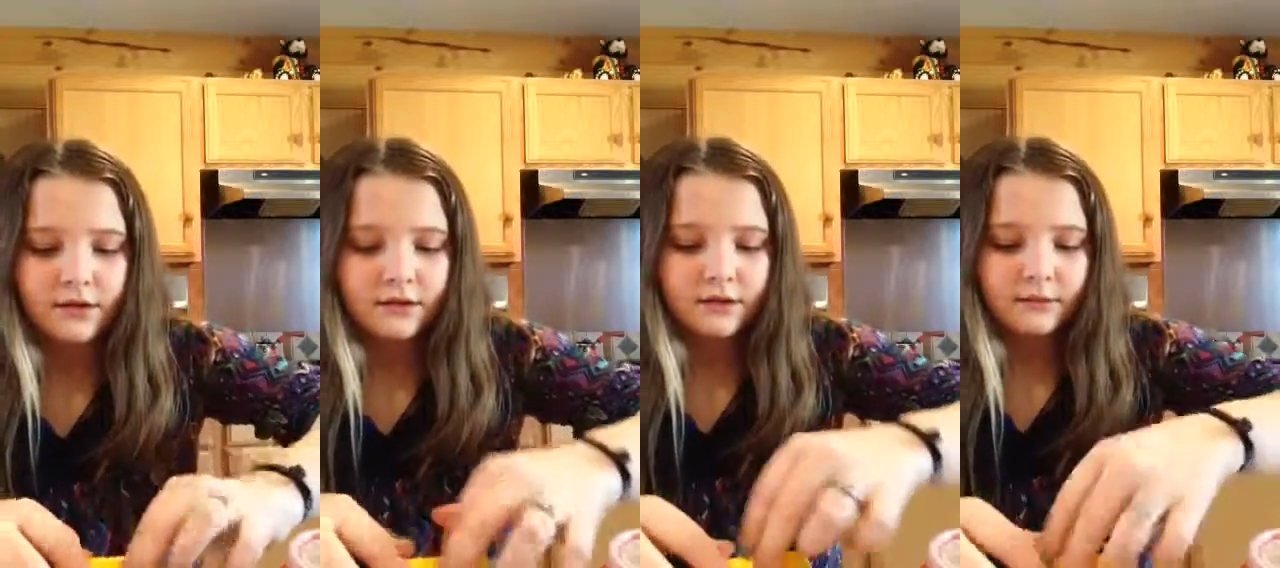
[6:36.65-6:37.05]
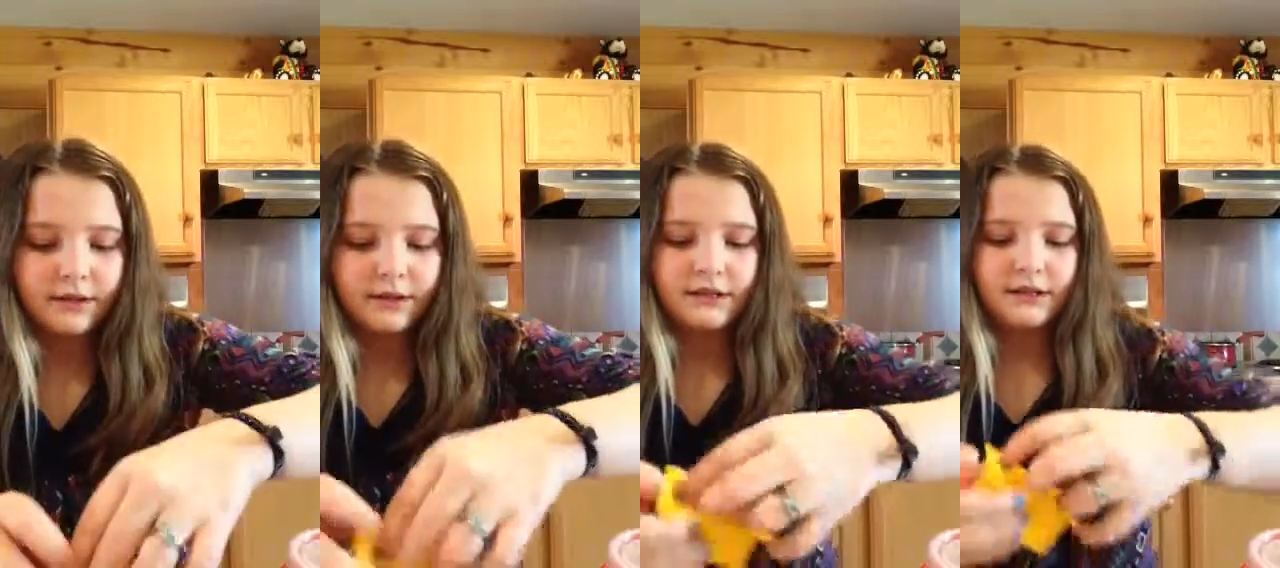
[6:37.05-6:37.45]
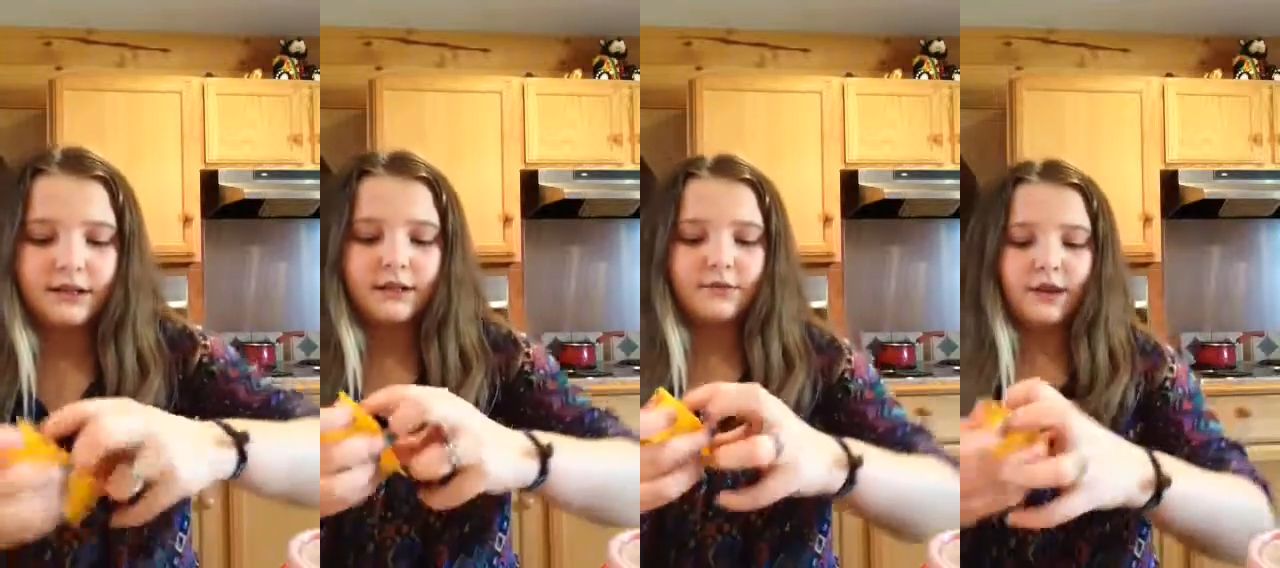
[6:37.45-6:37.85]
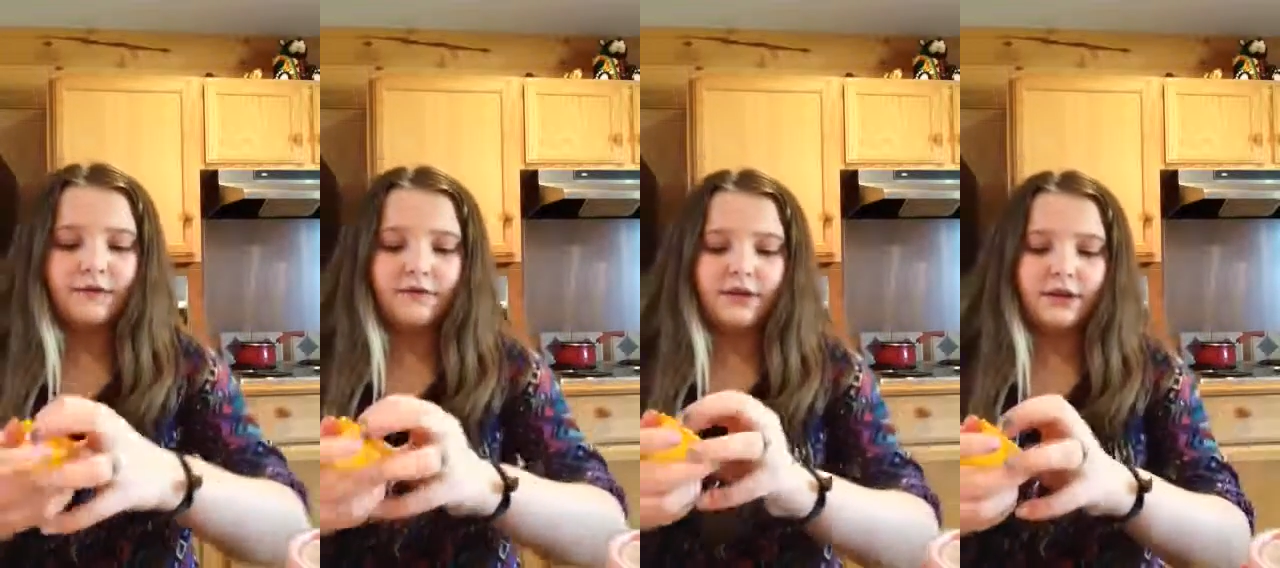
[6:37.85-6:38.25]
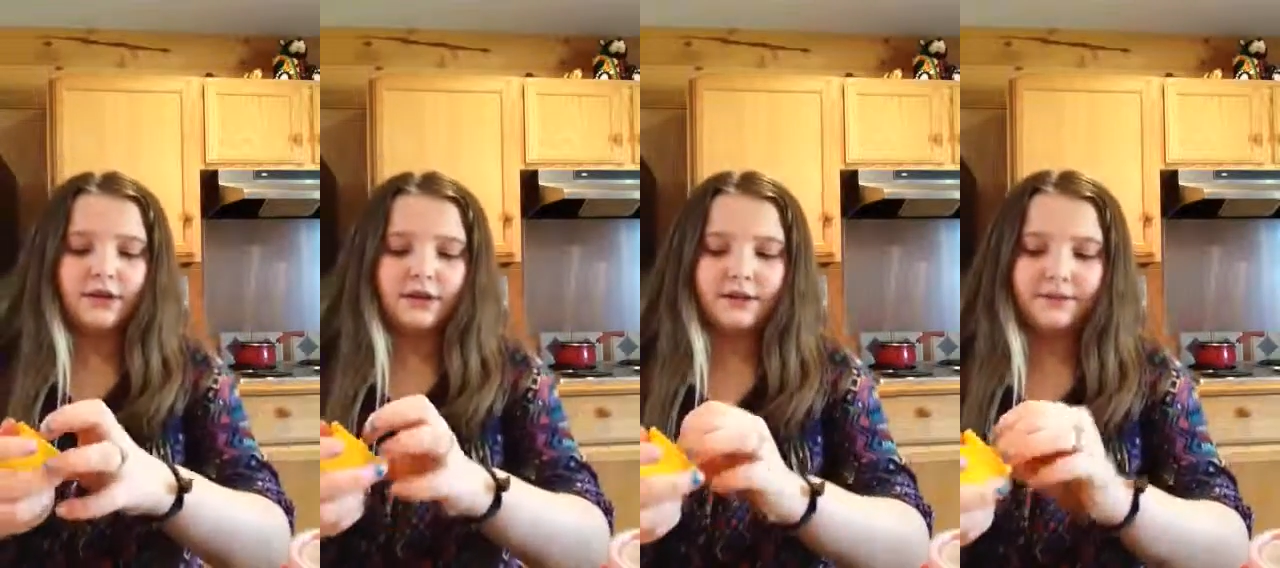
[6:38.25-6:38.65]
So I'm going to stick the wafer
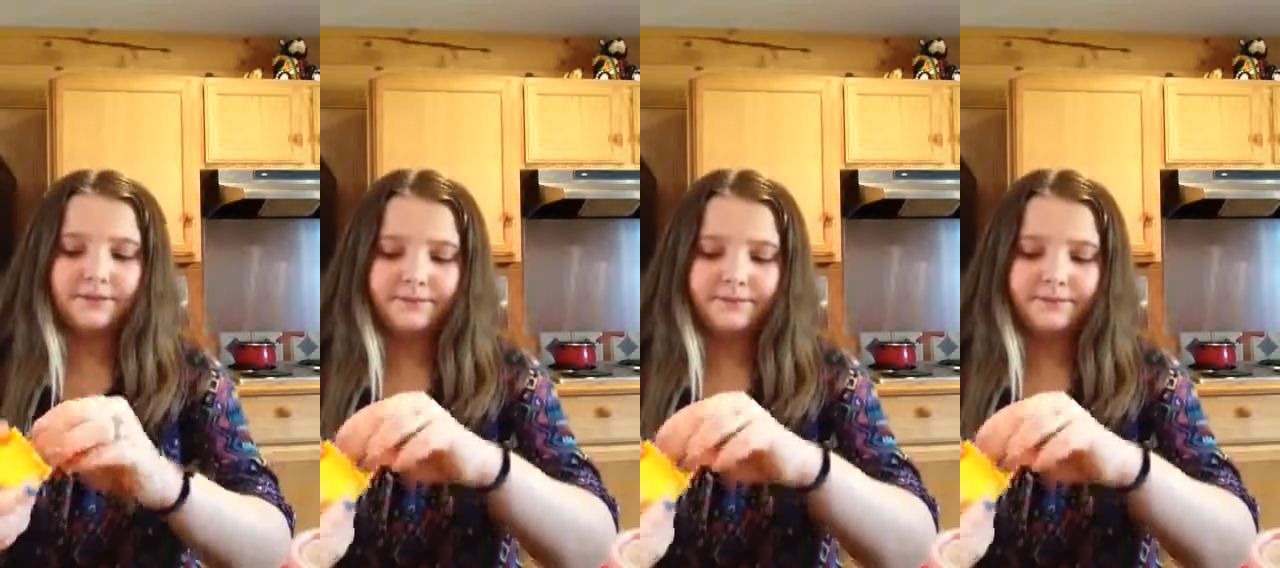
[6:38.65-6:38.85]
in,